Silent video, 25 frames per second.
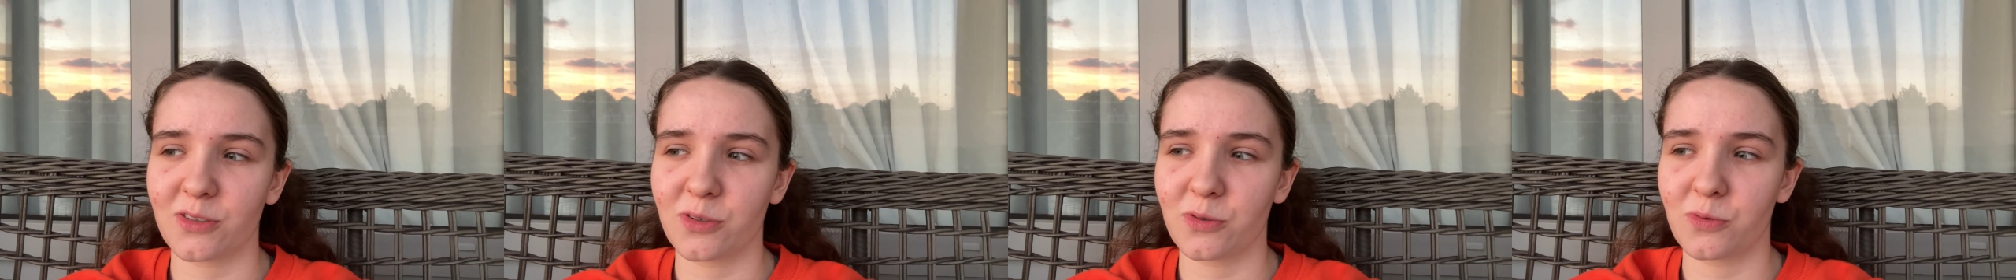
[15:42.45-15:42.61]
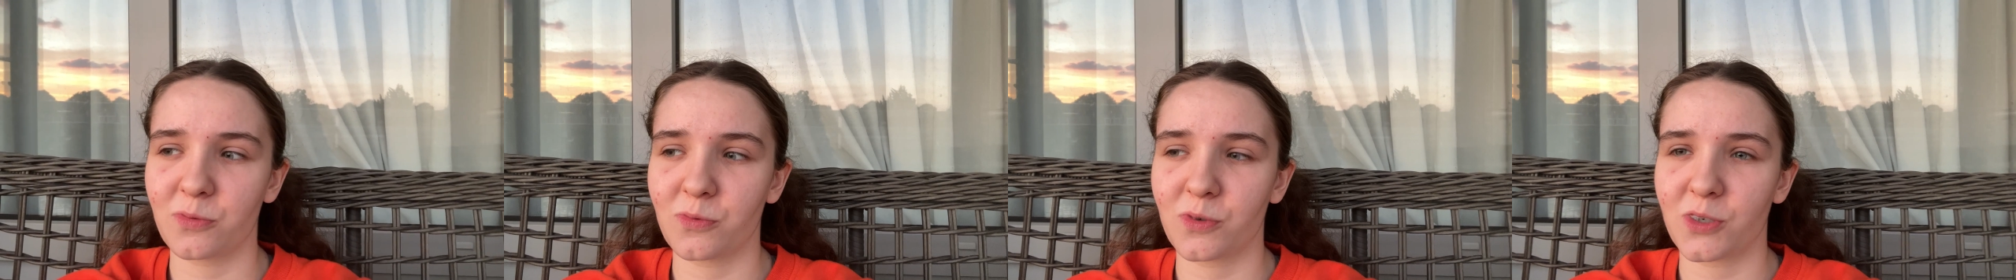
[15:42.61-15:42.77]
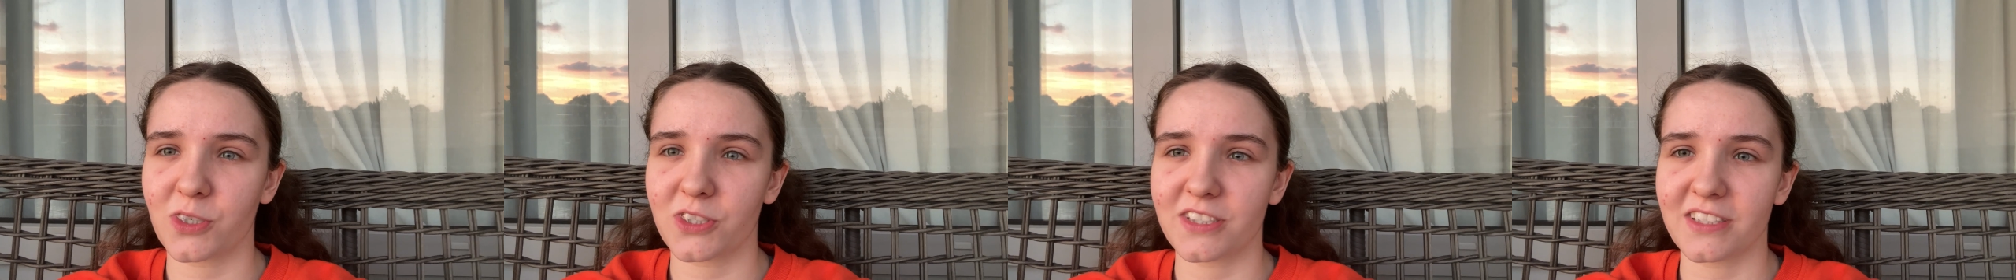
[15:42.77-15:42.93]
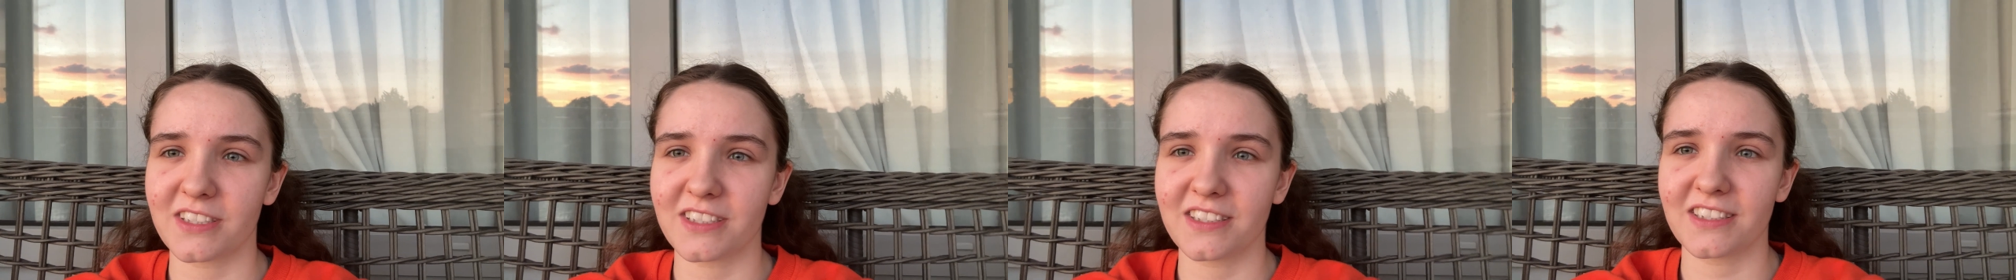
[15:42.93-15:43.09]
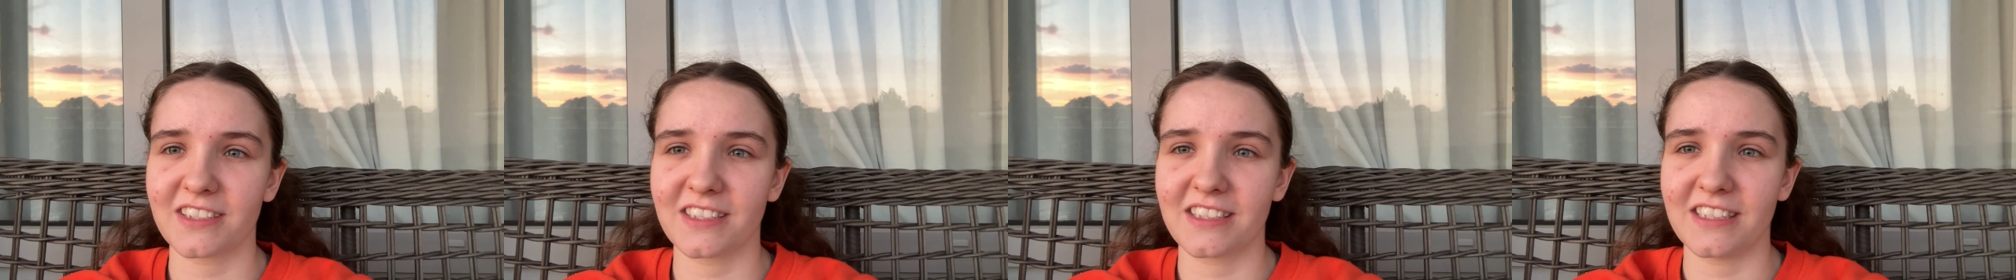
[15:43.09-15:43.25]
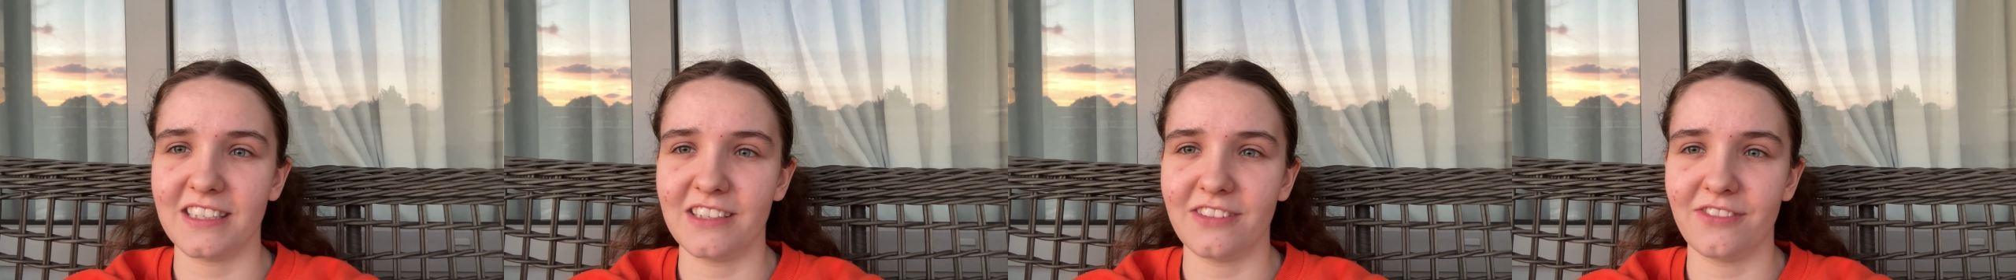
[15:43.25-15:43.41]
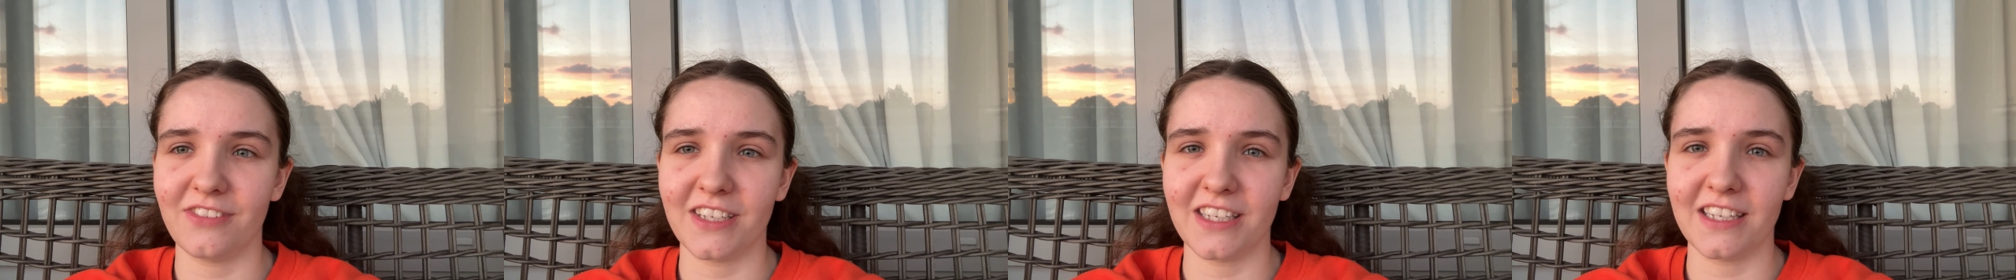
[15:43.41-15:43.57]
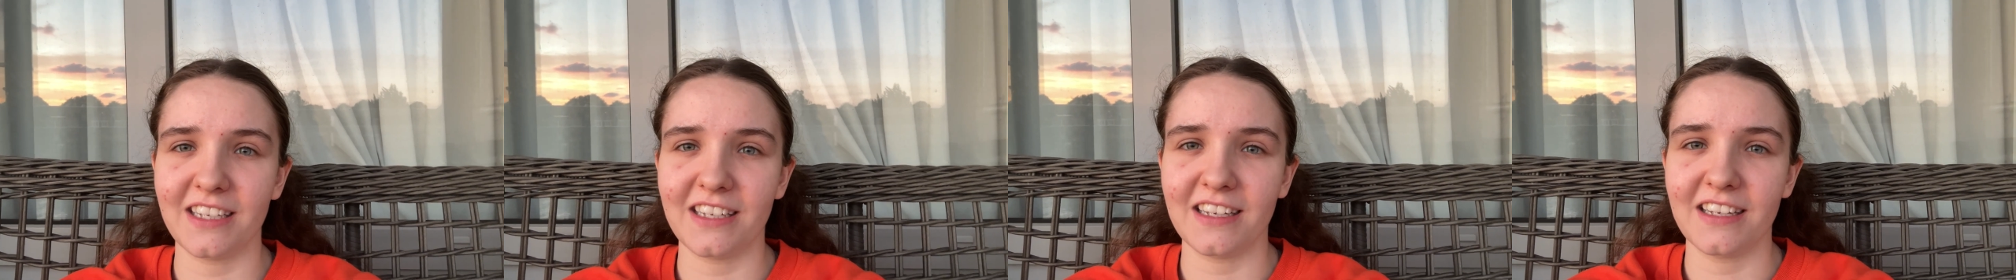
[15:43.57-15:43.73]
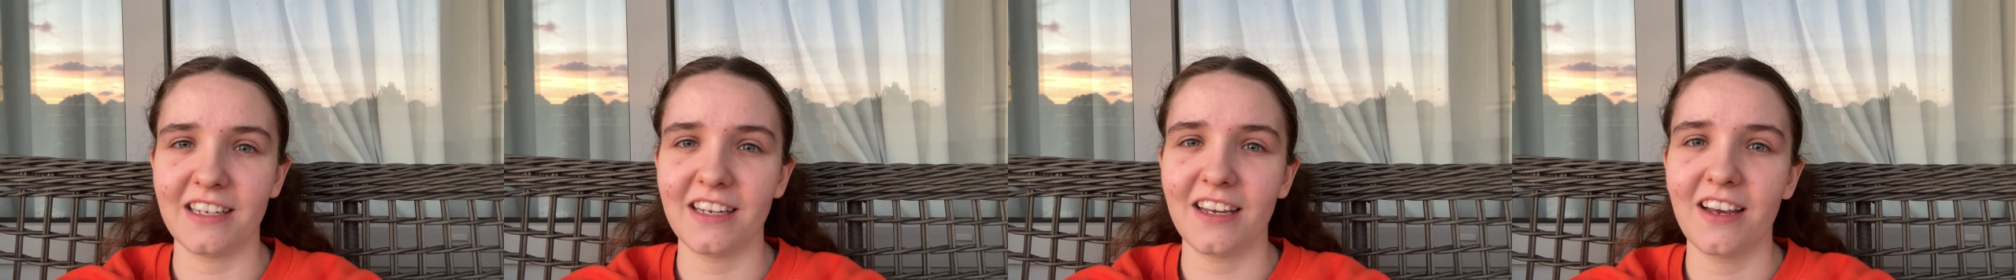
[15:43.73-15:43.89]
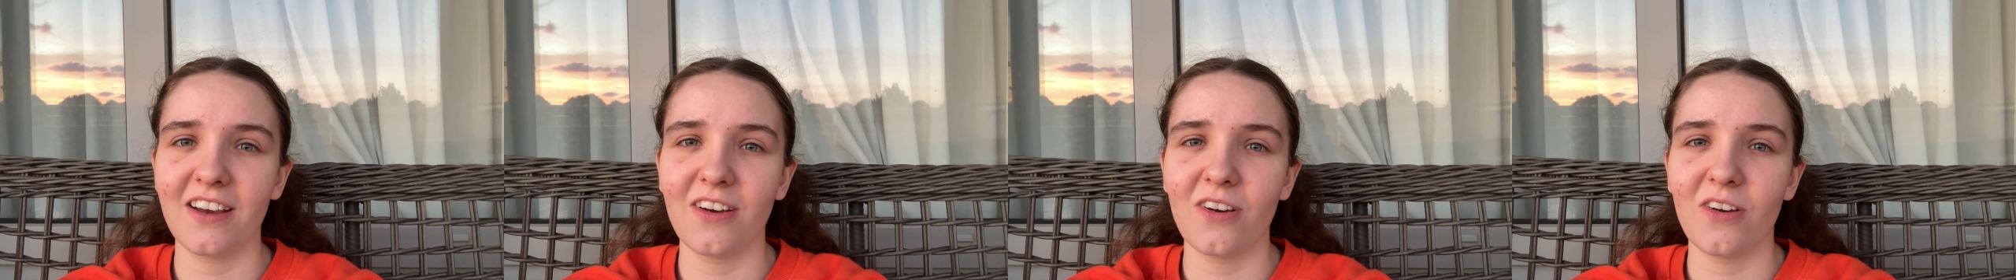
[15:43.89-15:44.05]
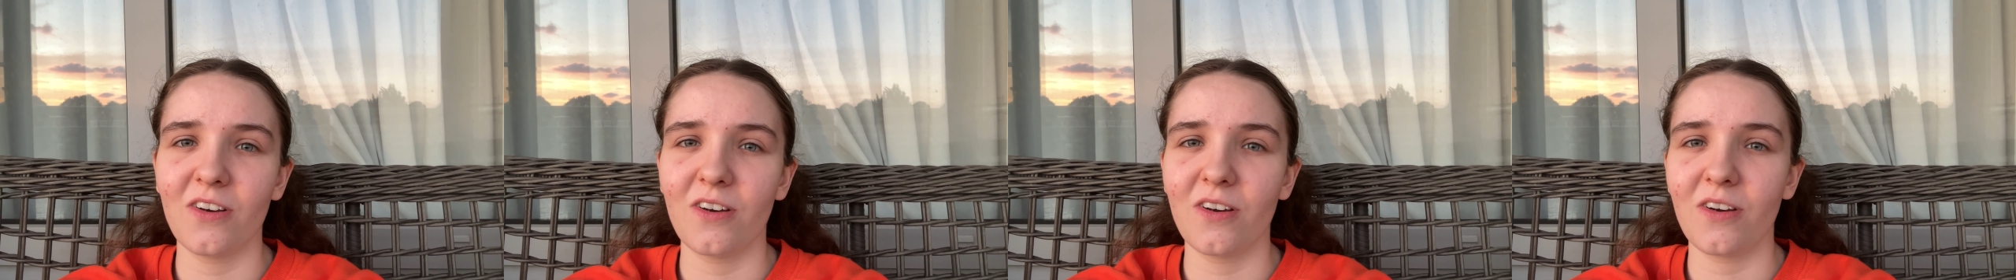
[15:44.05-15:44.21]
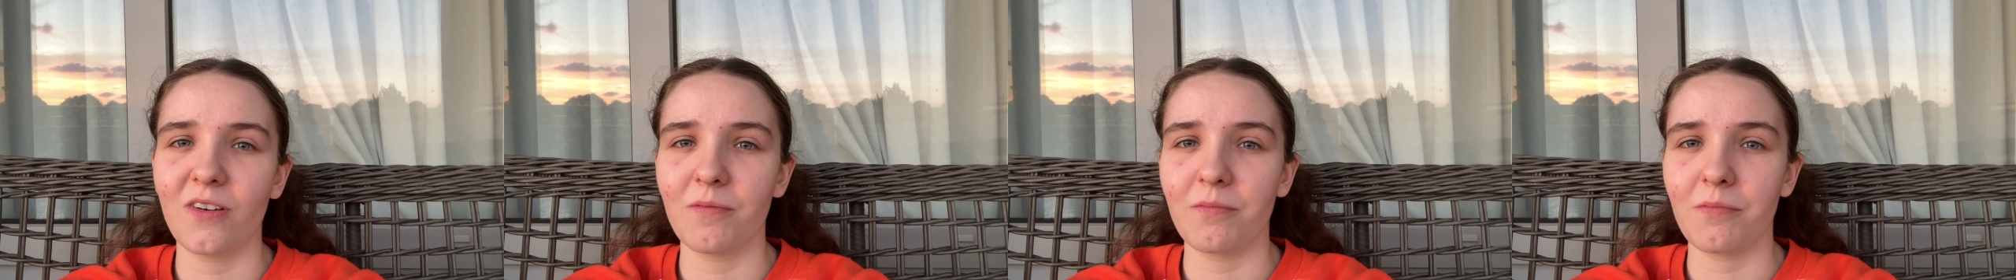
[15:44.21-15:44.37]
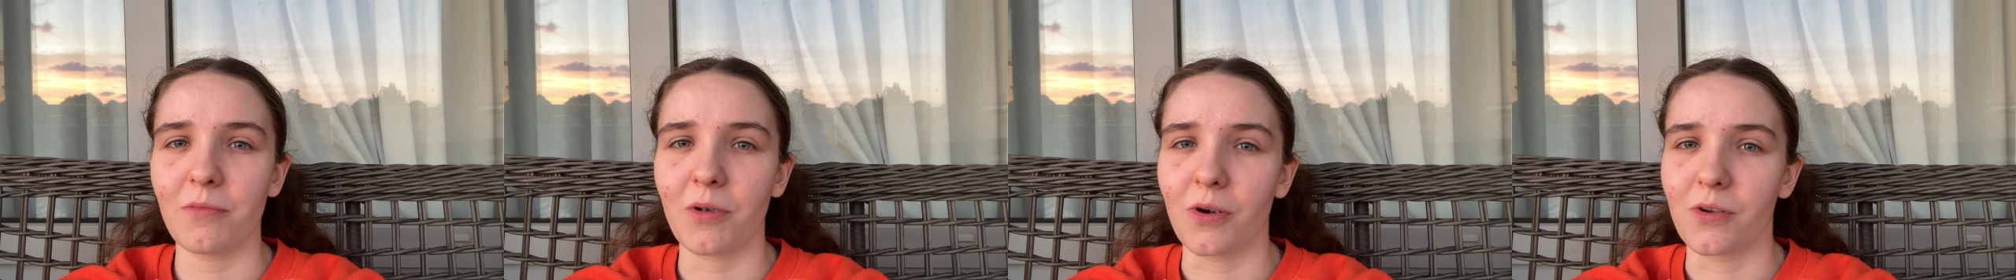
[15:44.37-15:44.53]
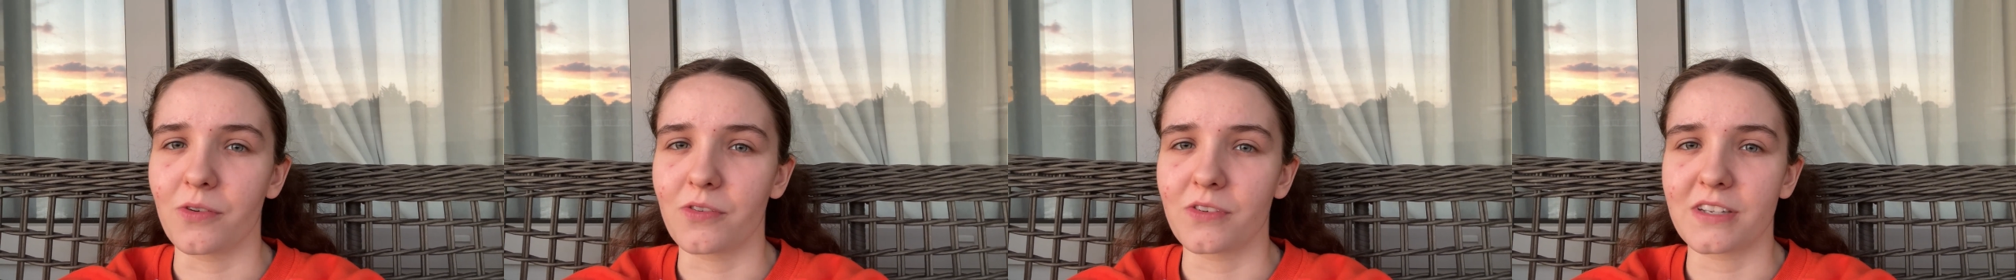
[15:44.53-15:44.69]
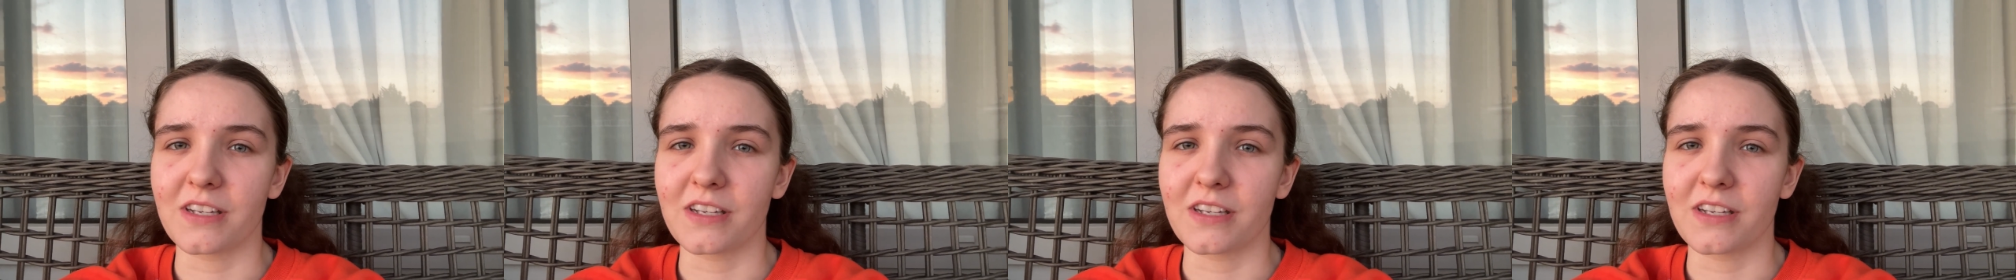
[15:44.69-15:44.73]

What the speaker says: watching TV on